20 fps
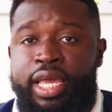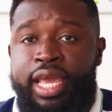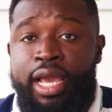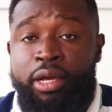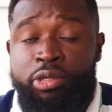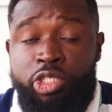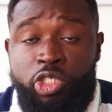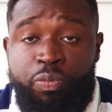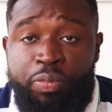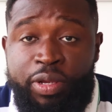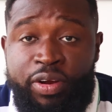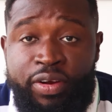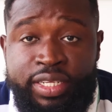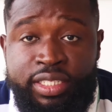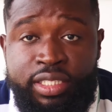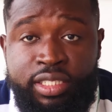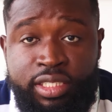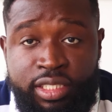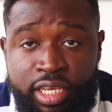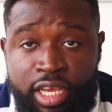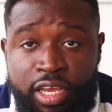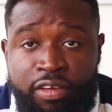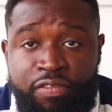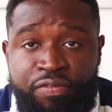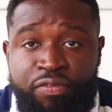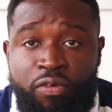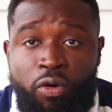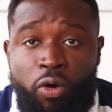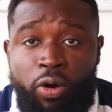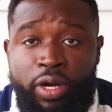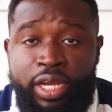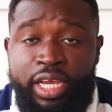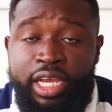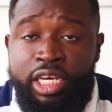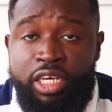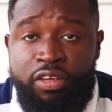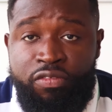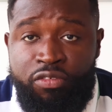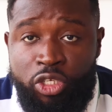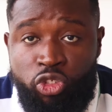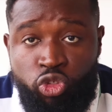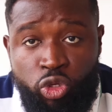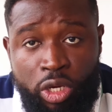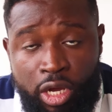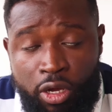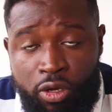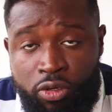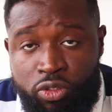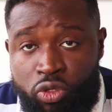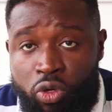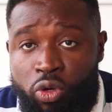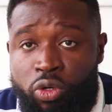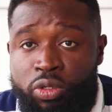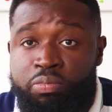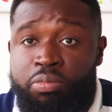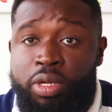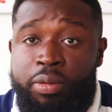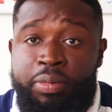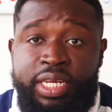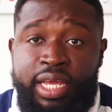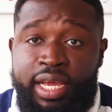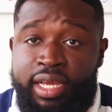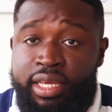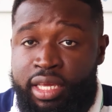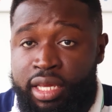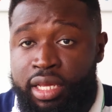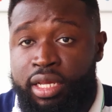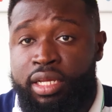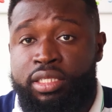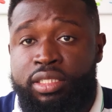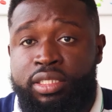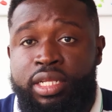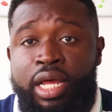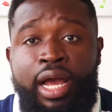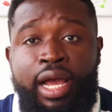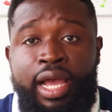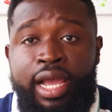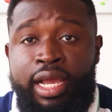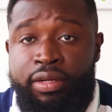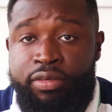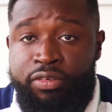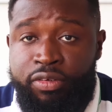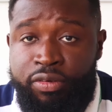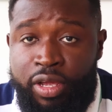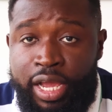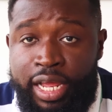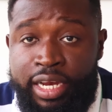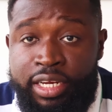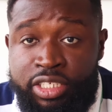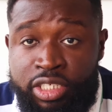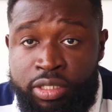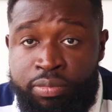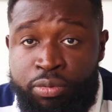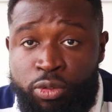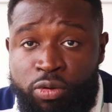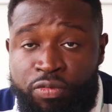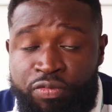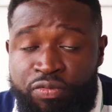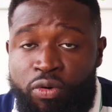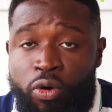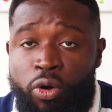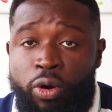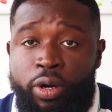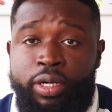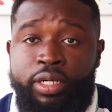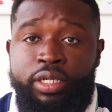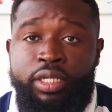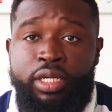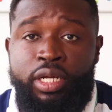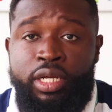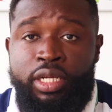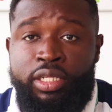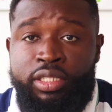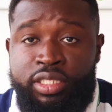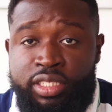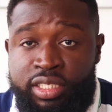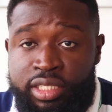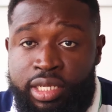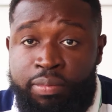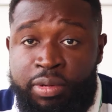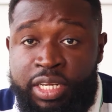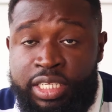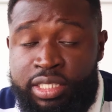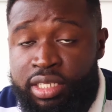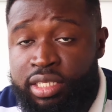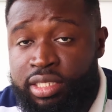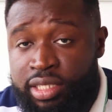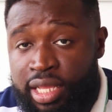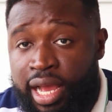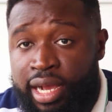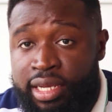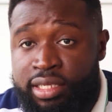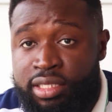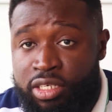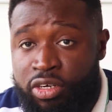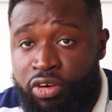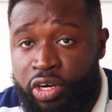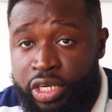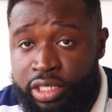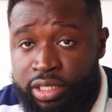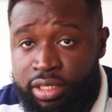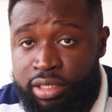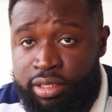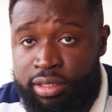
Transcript: It helps parents save for individuals or maybe their kids that are eligible for disability tax credit.